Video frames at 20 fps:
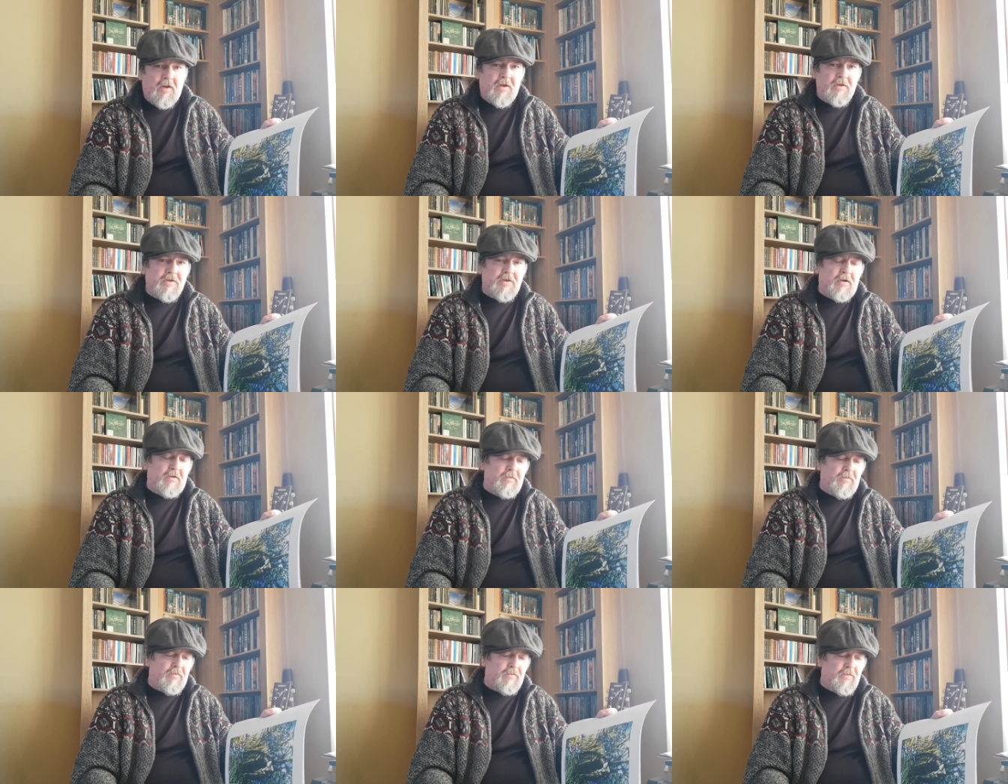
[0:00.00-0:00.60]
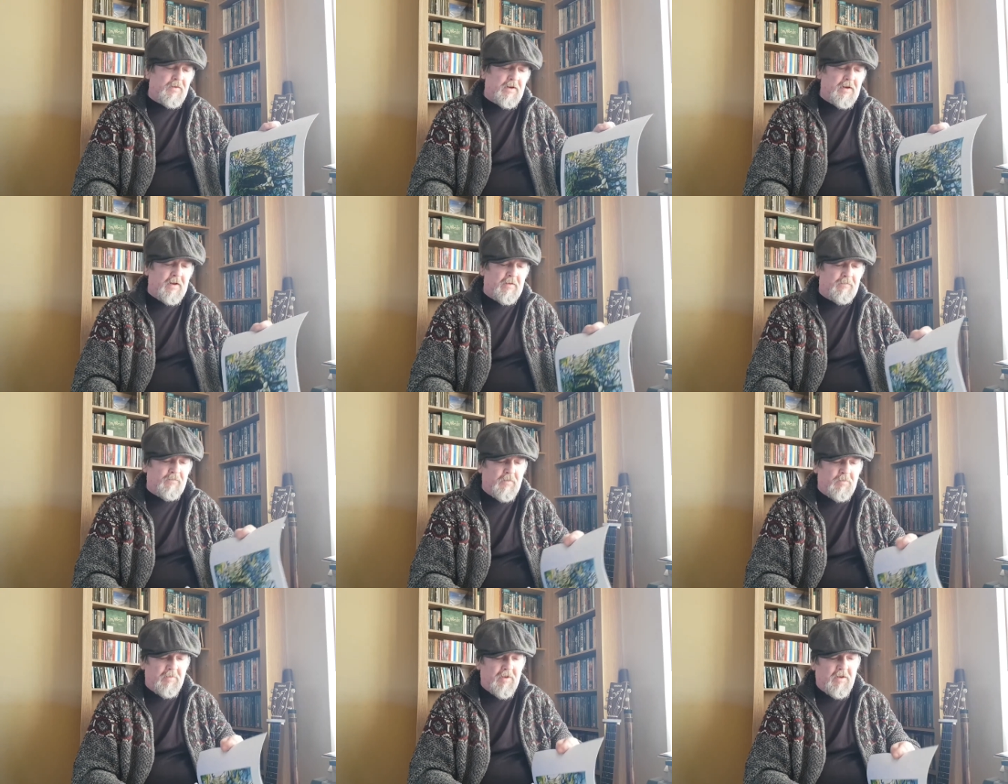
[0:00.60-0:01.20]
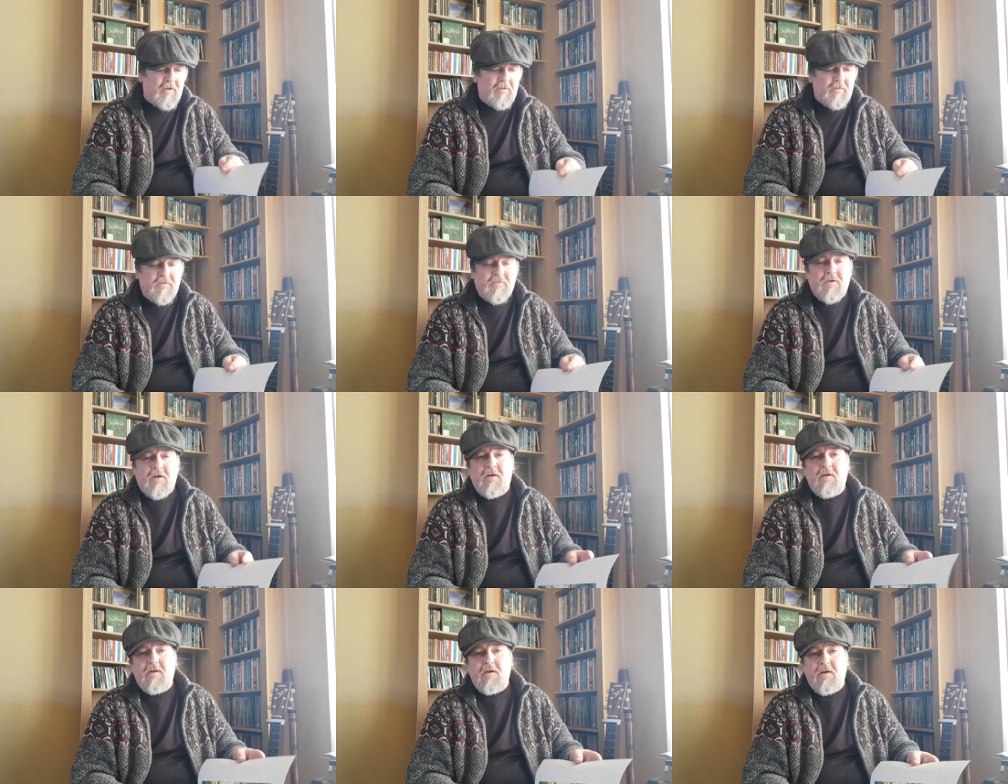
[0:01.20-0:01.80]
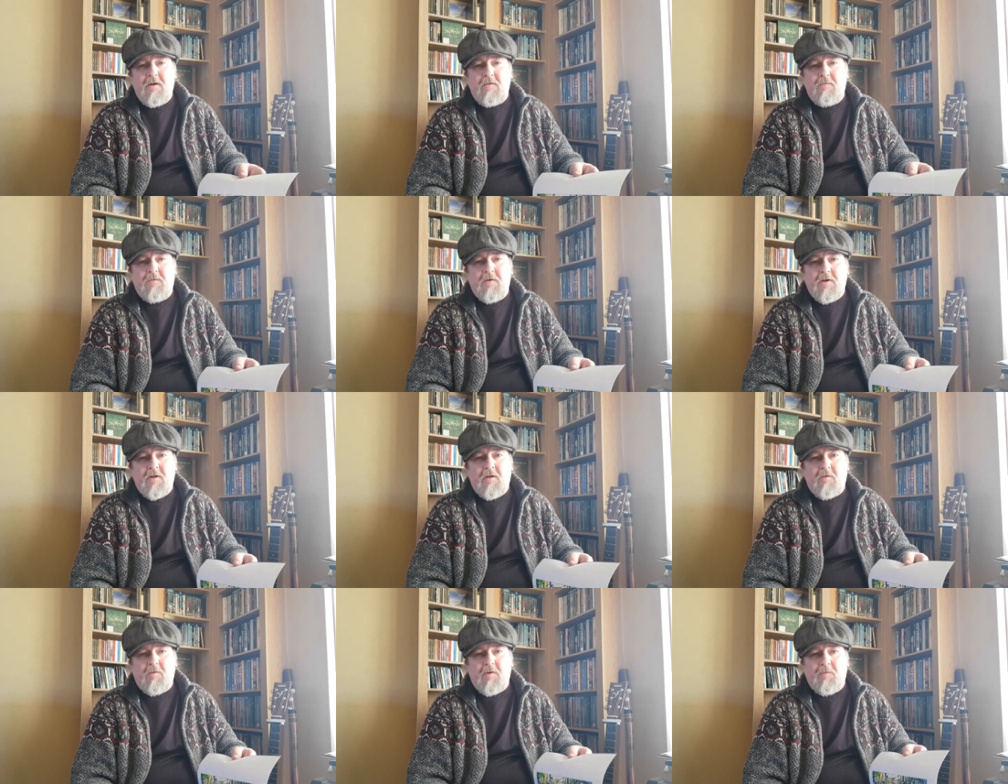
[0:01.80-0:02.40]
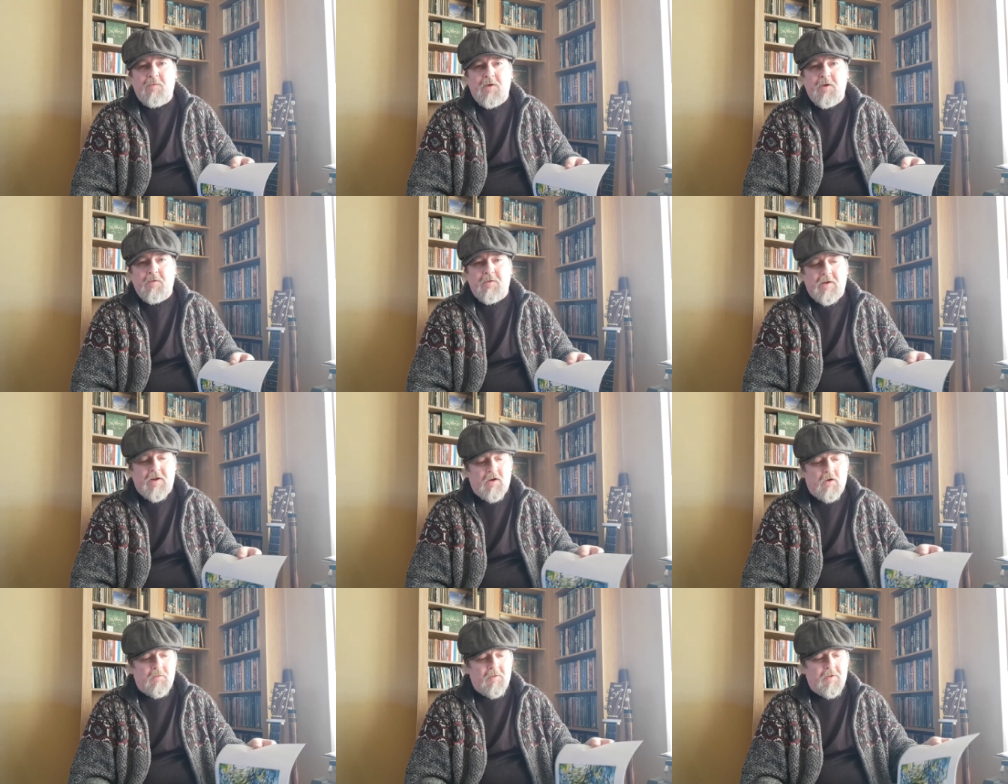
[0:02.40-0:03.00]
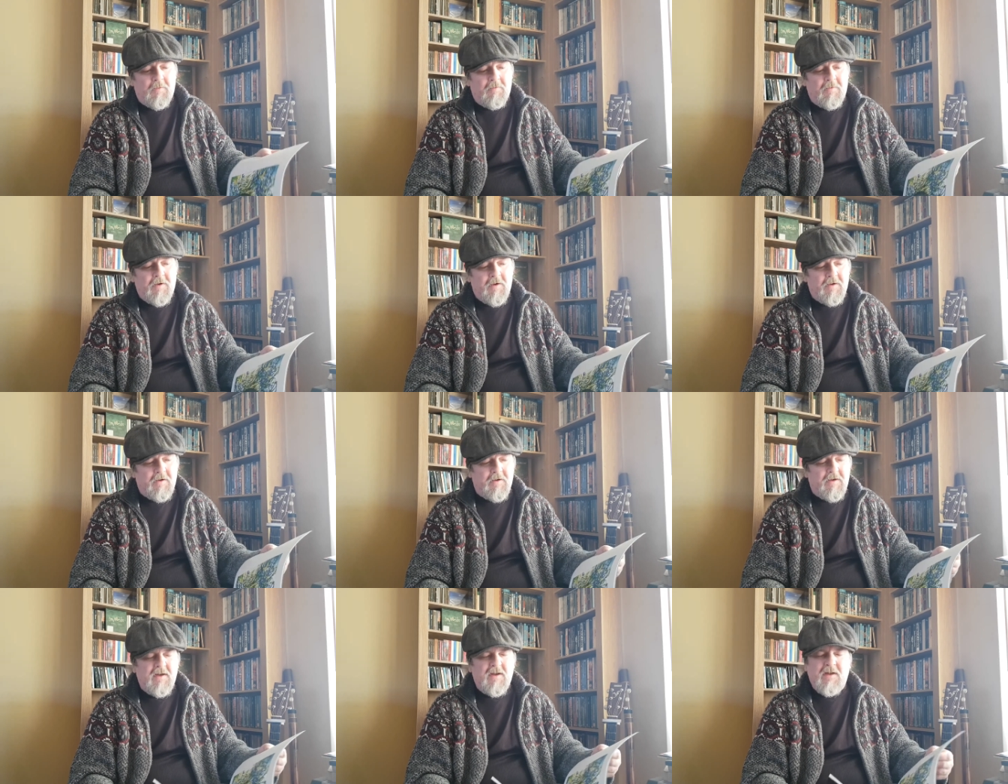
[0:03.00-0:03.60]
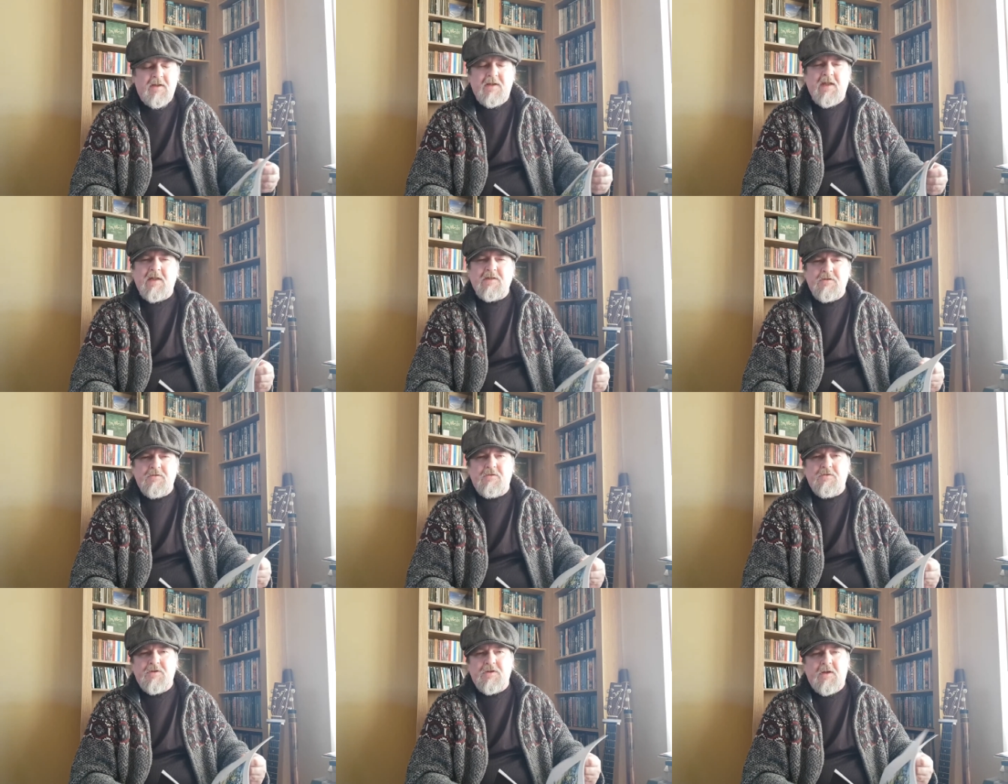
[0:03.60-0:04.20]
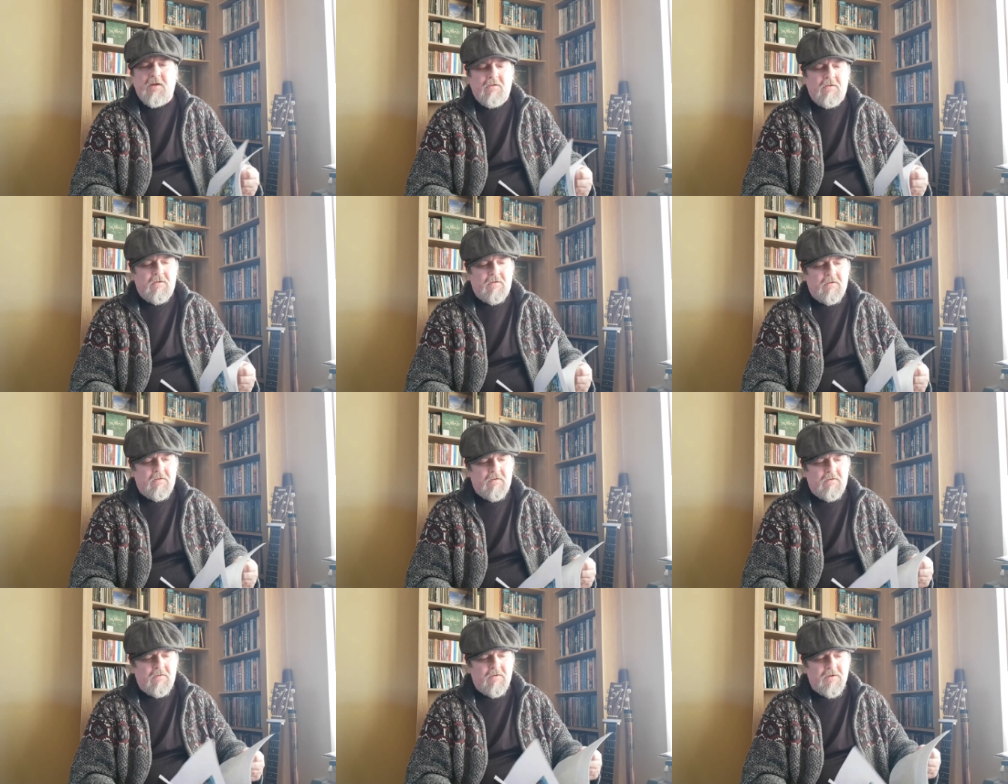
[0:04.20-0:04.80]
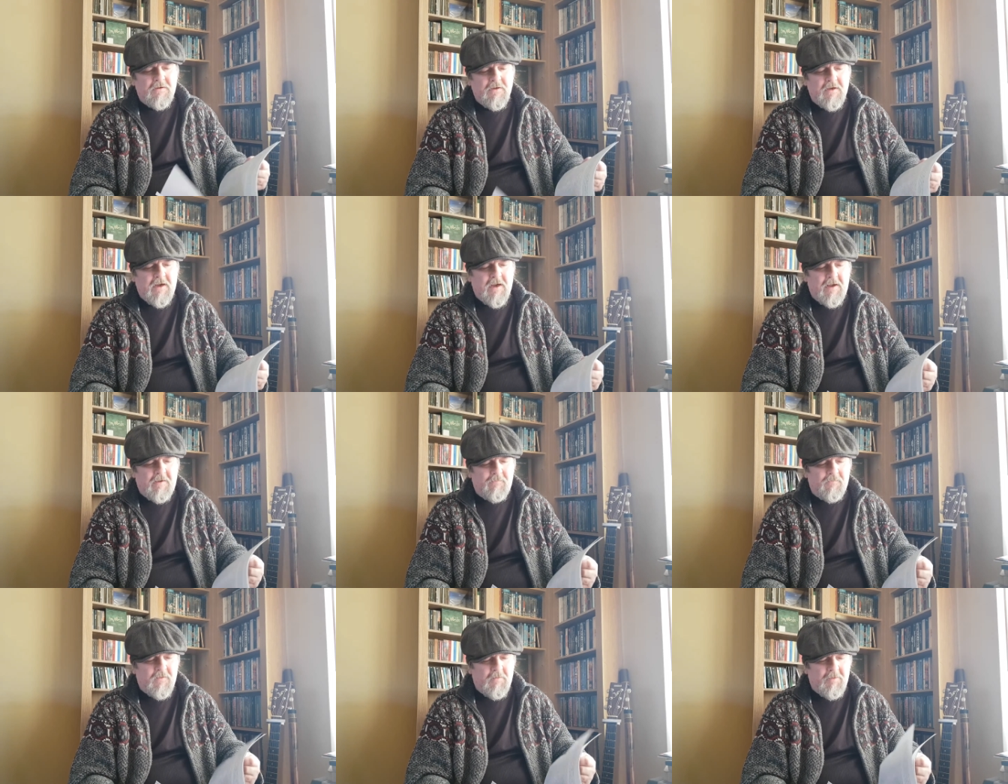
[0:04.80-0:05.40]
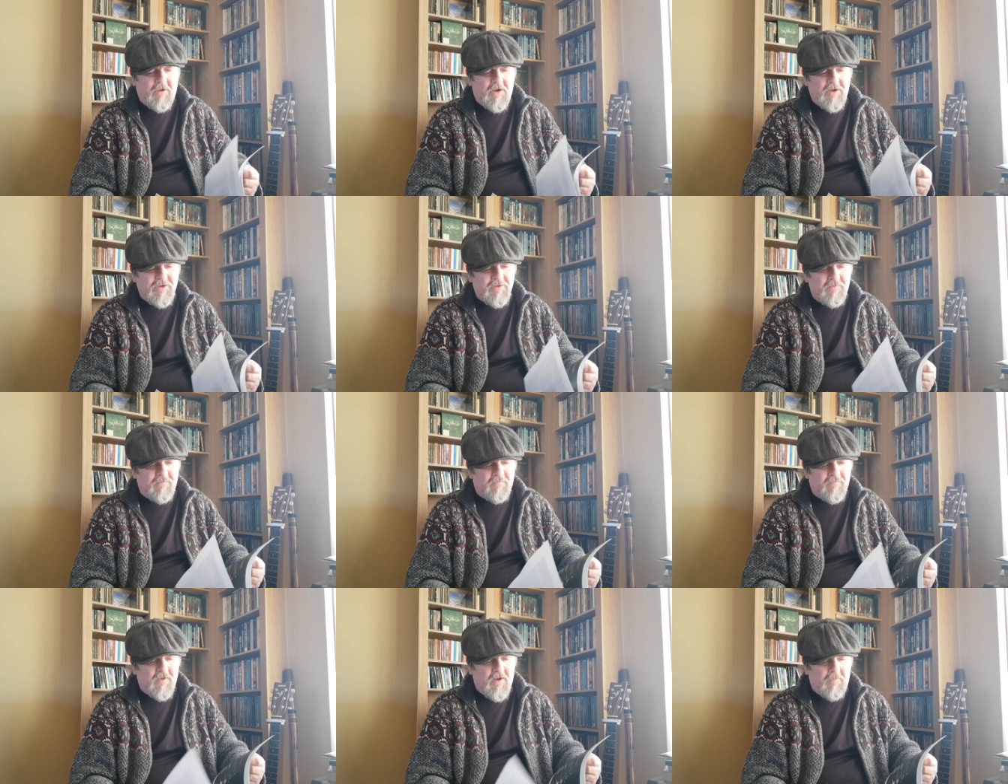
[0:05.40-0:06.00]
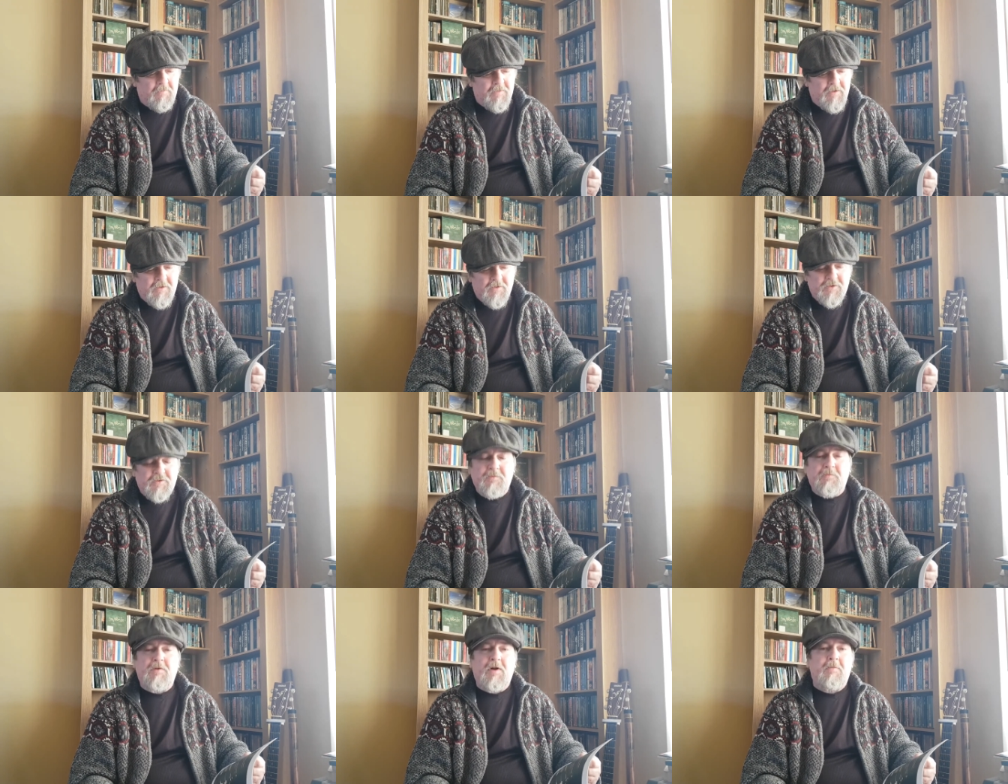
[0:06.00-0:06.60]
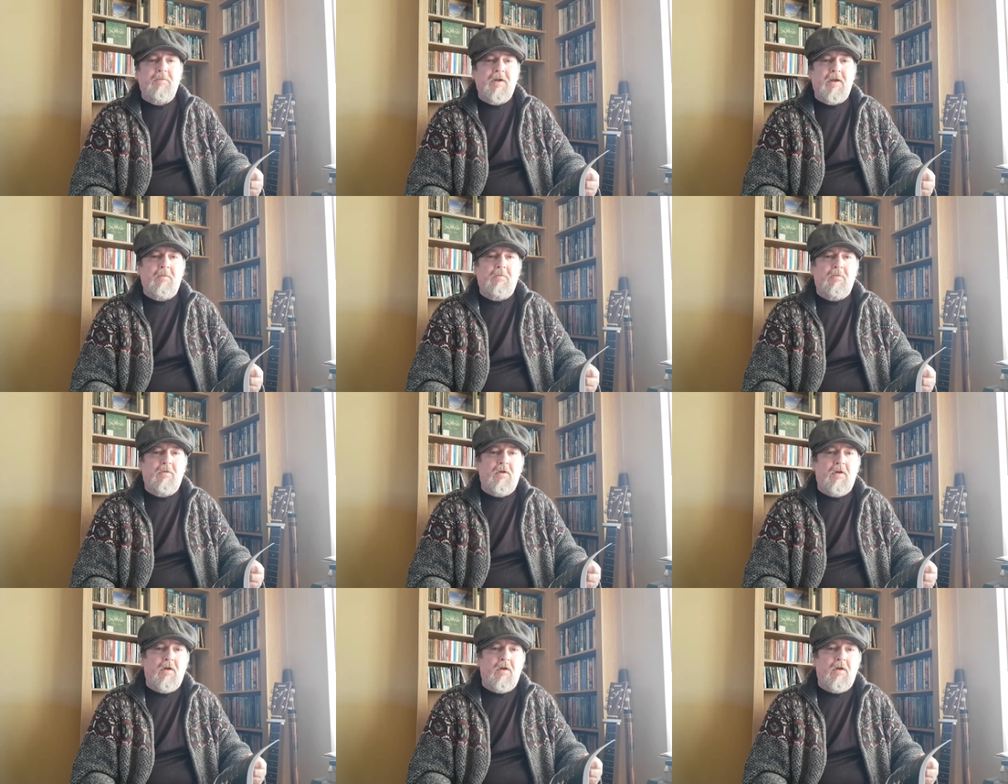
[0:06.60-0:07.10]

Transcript: so you know, for me, if you're gonna review an album, that's also good to get information from, because you probably get